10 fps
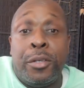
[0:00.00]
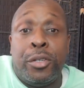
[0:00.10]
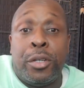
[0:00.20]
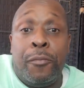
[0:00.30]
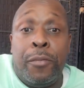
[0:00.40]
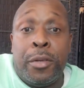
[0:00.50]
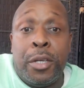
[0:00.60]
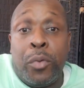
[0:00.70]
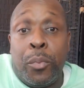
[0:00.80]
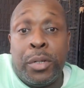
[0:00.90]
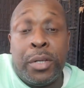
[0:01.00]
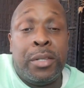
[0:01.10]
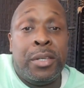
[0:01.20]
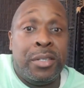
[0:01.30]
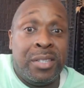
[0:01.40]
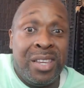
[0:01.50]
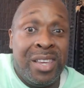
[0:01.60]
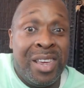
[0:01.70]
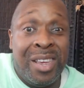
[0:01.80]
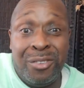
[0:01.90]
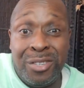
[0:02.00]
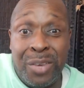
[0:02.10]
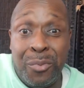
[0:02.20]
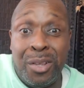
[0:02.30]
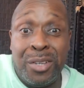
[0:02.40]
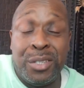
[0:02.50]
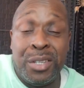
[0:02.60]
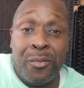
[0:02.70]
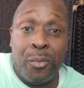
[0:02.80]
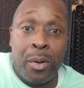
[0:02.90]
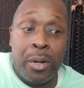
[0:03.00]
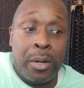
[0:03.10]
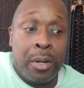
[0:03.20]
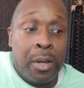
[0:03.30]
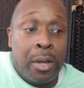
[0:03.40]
this is Jeff for This Week with JTT, and it looks like we lost another one.